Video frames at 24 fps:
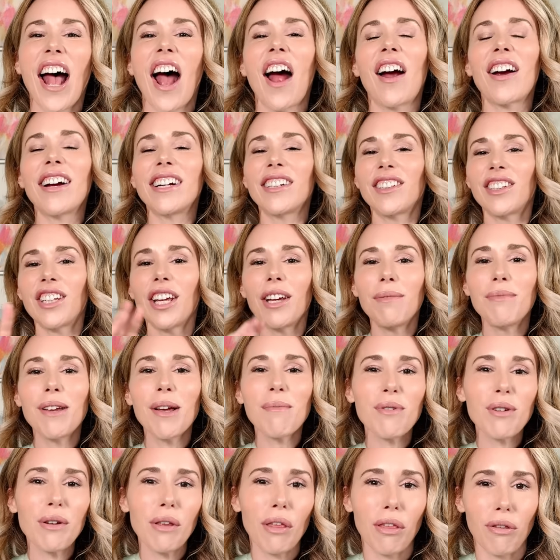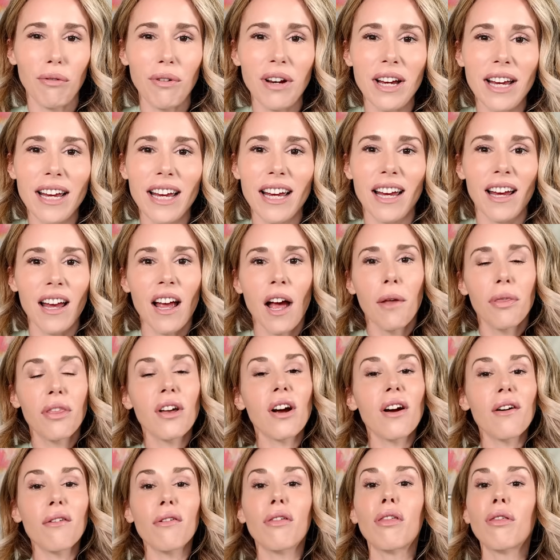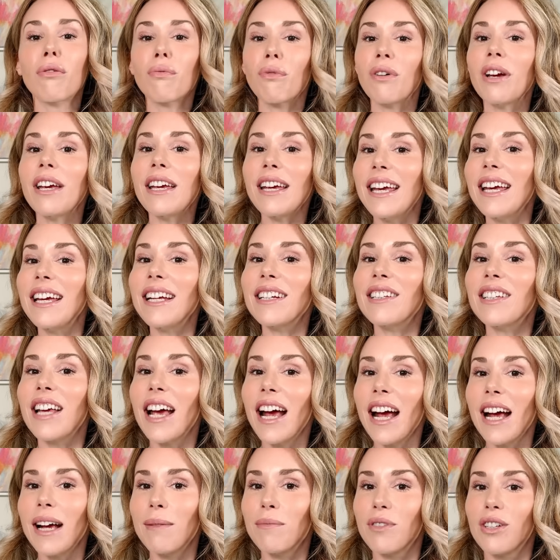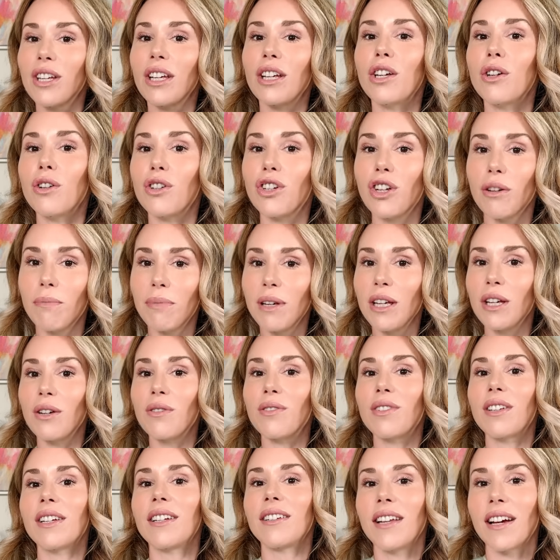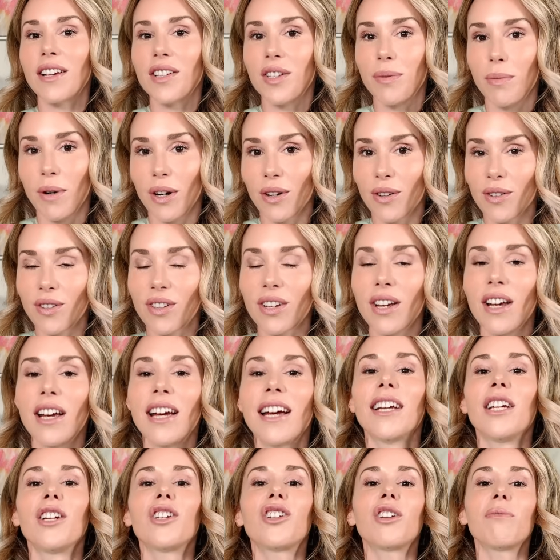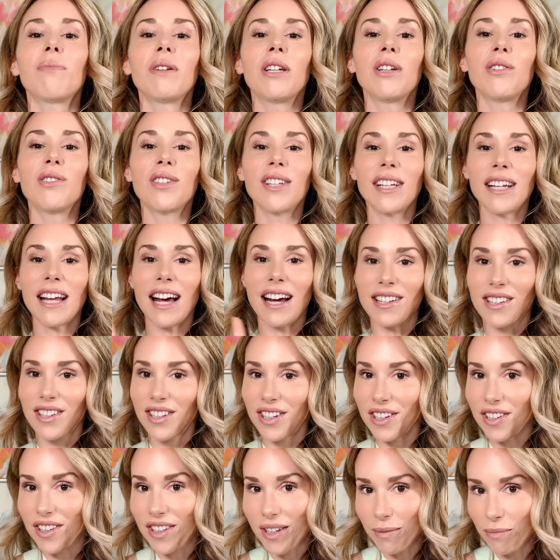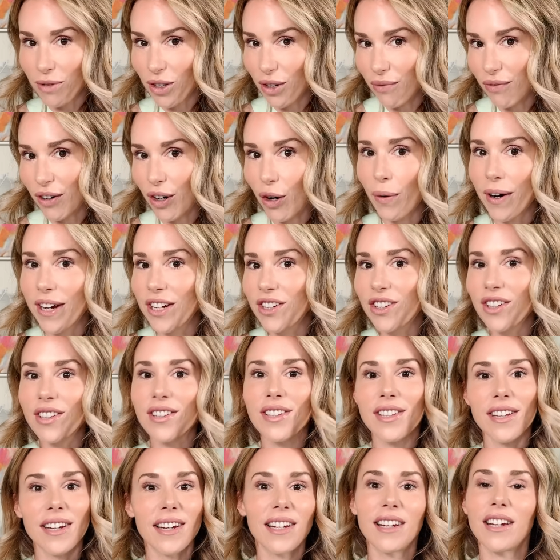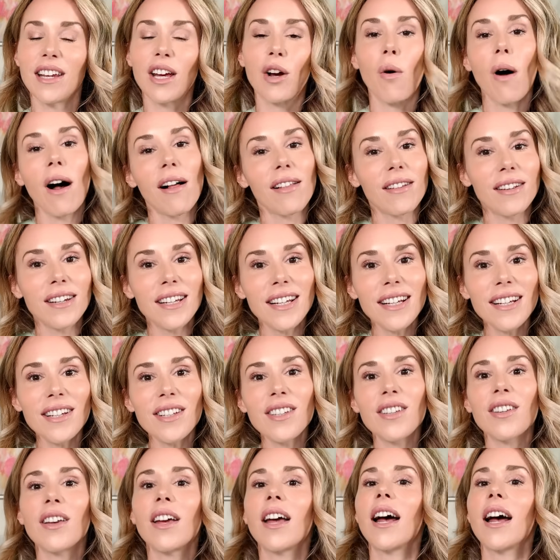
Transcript: All right, tip number three. There are three key times that you should be using Desmos. You should be using that on systems of equations and inequalities.